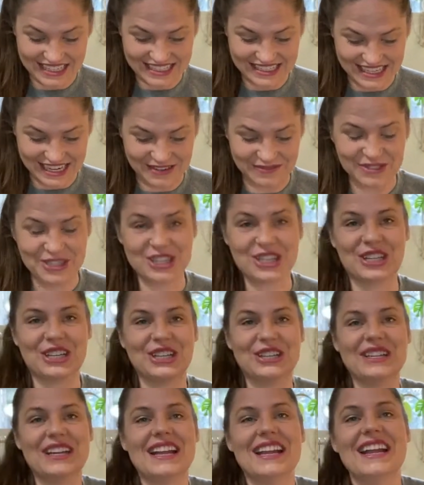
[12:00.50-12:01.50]
same shirt.
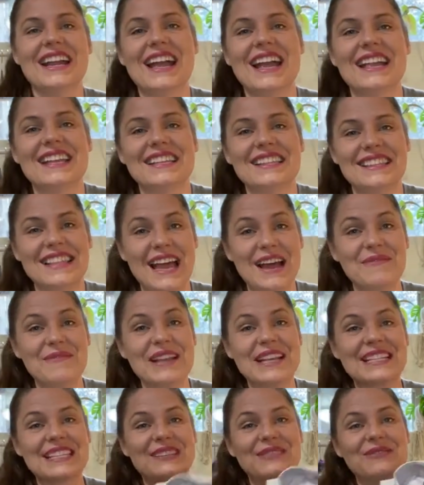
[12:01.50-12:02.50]
That
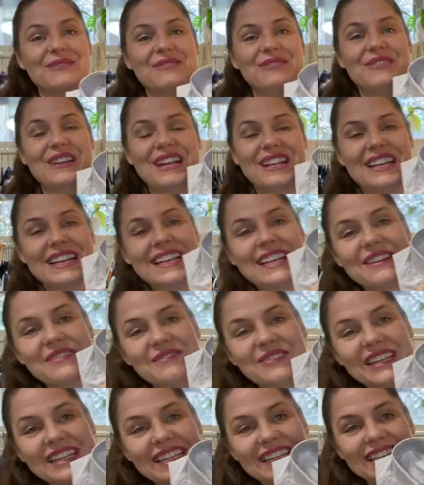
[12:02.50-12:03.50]
makes it very
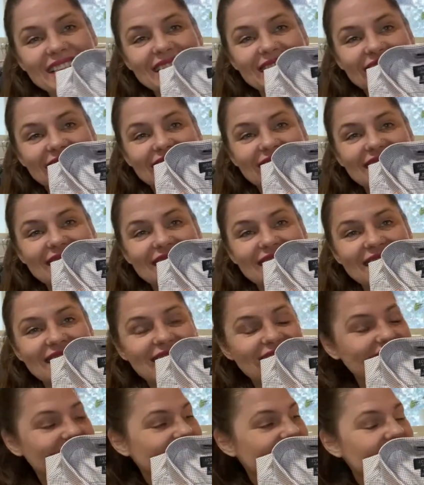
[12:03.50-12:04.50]
convenient to
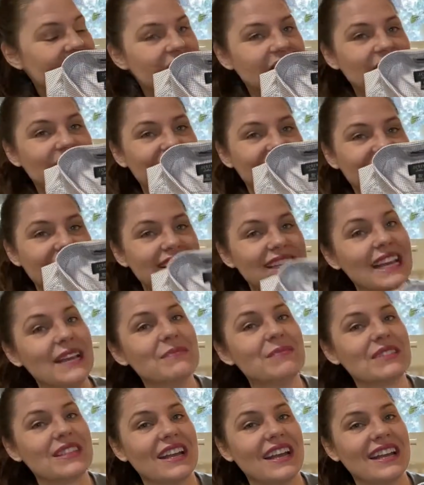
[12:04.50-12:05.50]
list. They are the same
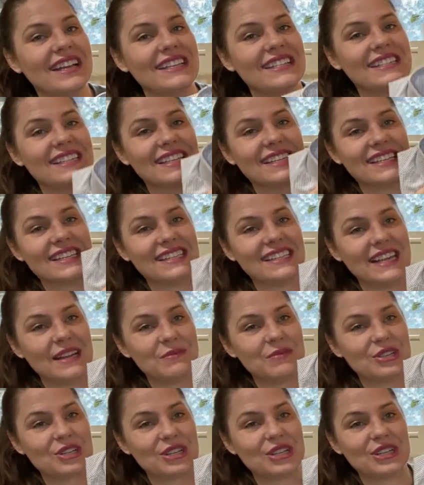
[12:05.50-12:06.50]
size, the same
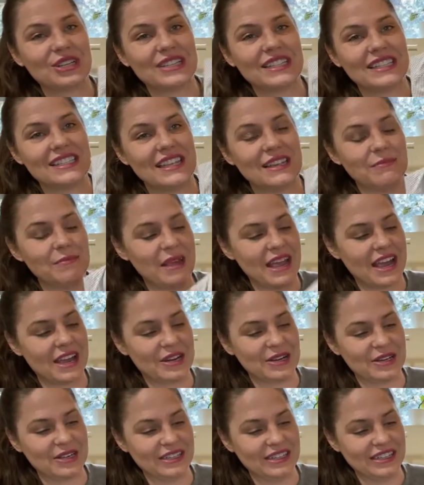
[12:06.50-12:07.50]
shirt, the same
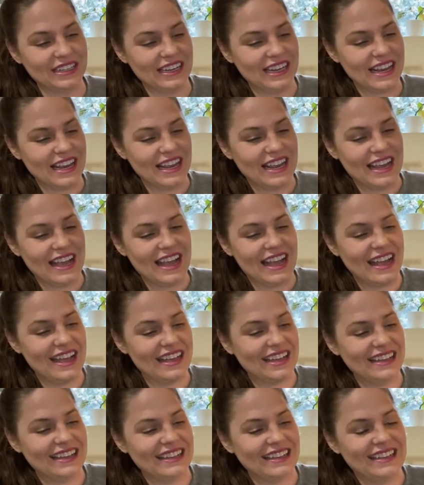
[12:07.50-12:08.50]
pattern.
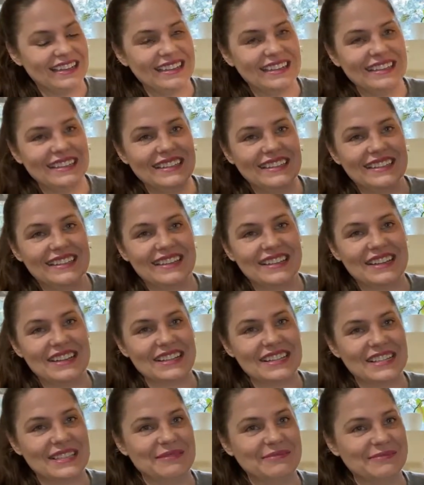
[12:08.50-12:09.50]
Uh,
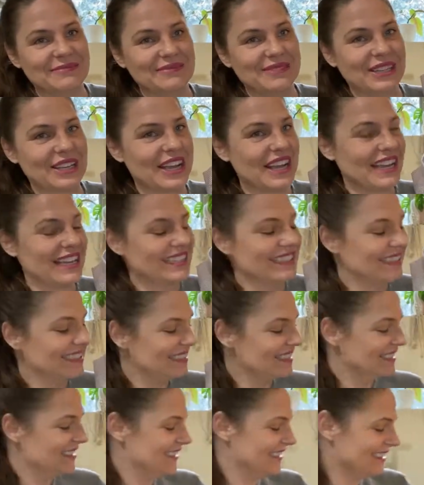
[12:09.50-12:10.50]
Awesome. Okay.
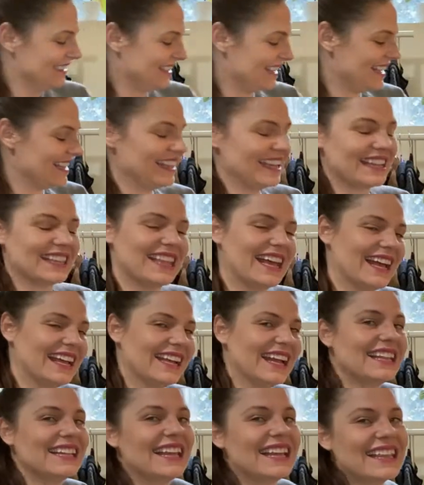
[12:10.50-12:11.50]
I like that.
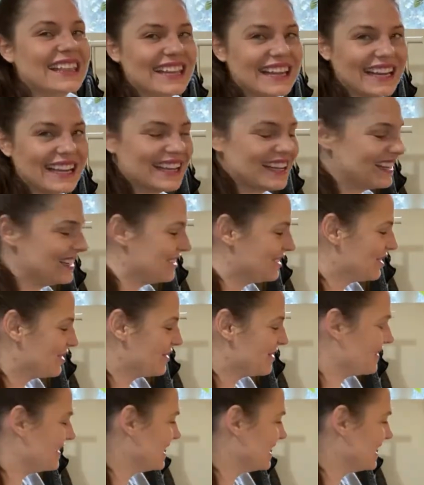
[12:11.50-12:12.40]
I like that I got two of the